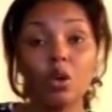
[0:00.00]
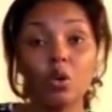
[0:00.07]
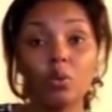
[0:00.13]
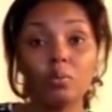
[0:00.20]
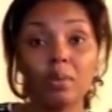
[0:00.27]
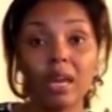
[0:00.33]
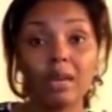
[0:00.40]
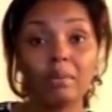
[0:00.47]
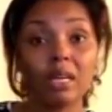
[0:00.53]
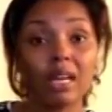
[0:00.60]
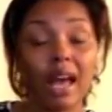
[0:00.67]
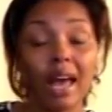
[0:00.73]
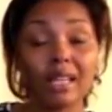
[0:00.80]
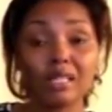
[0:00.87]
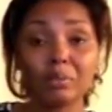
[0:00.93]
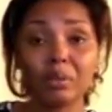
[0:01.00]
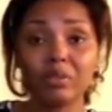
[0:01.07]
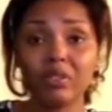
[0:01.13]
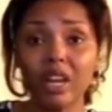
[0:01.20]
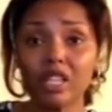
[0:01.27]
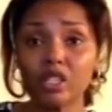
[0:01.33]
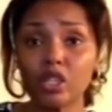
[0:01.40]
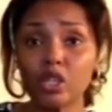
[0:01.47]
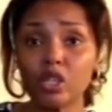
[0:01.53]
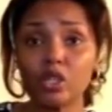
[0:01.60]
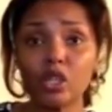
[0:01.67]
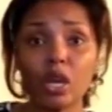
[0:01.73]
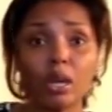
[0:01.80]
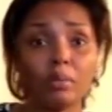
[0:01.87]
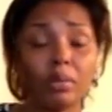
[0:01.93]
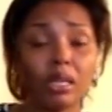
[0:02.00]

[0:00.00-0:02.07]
who may be college professors,